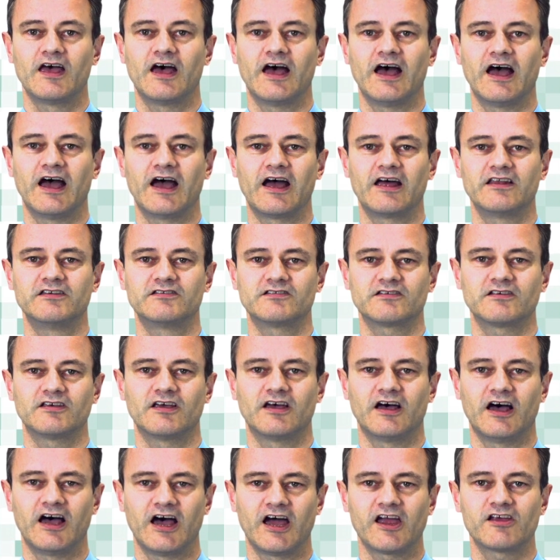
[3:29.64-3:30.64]
and
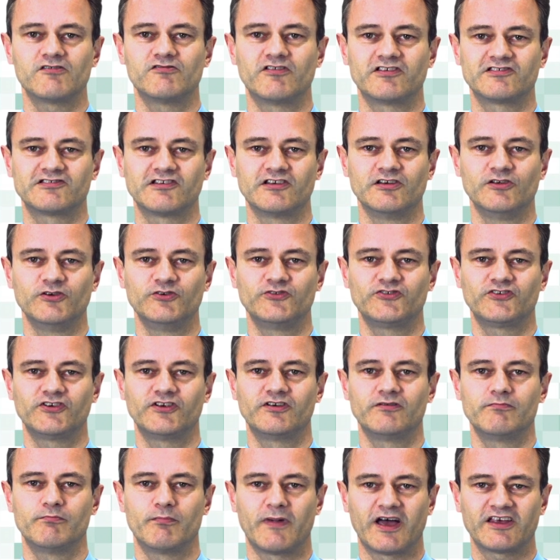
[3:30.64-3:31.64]

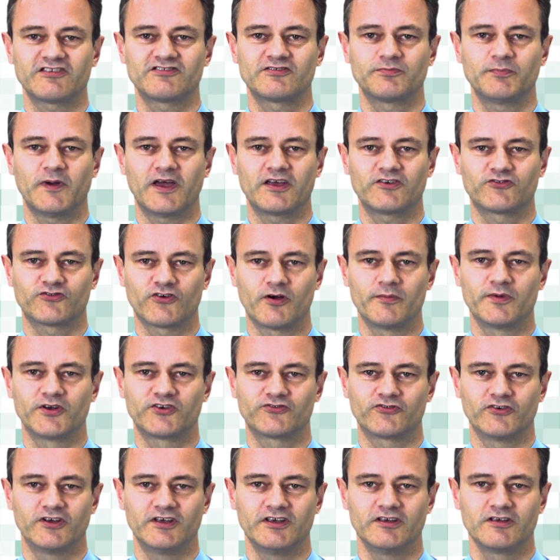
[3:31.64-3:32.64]
high-resolution mass
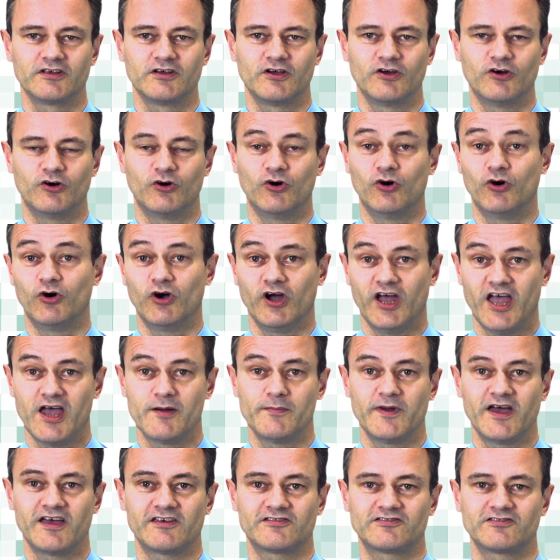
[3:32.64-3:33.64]
spectrometry, or
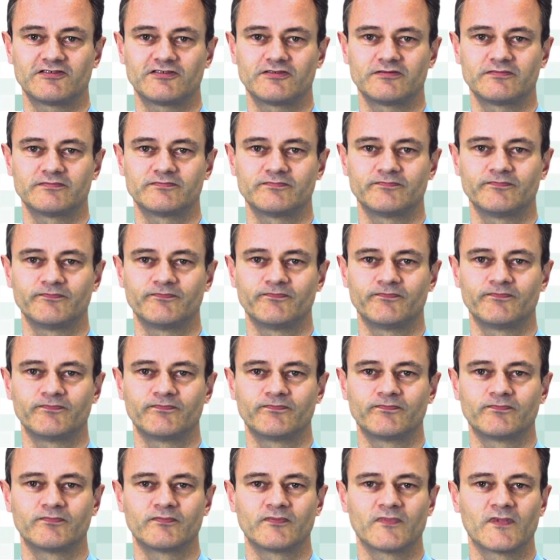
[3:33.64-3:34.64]
MS.
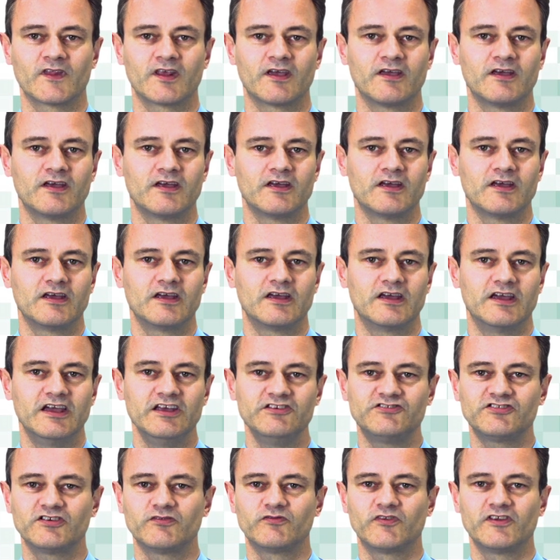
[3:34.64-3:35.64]

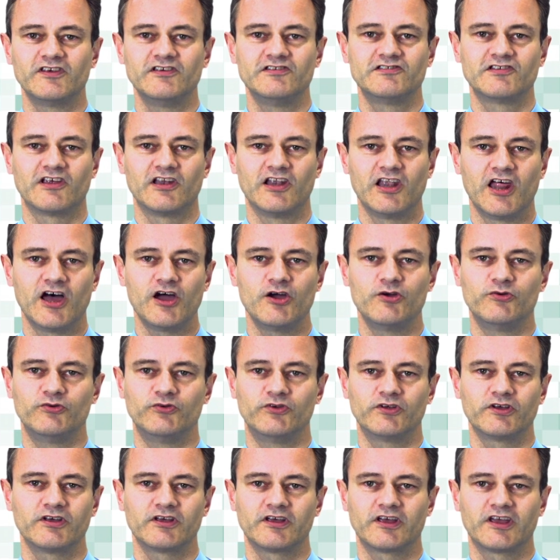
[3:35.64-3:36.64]
Each of these
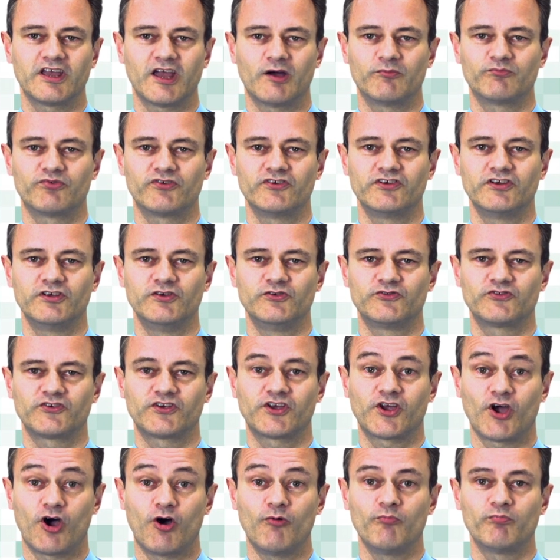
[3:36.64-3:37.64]
alone can produce
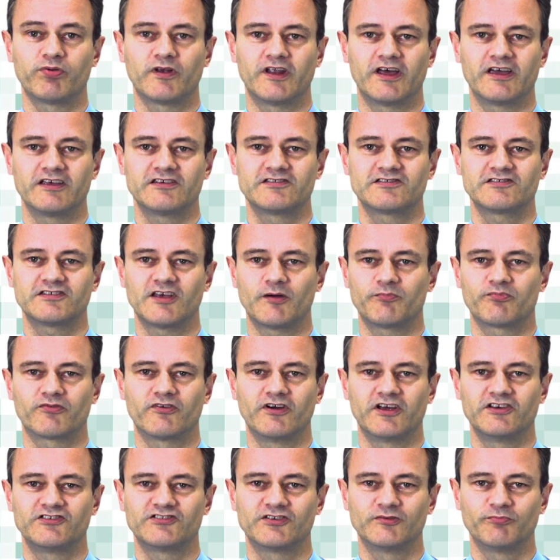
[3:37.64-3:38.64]
complex
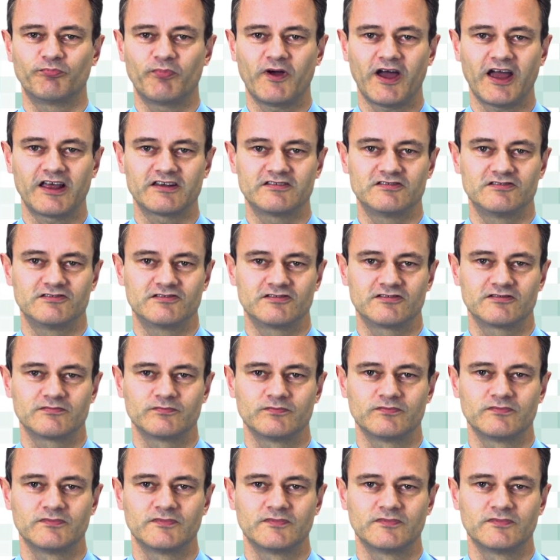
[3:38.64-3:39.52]
separation patterns.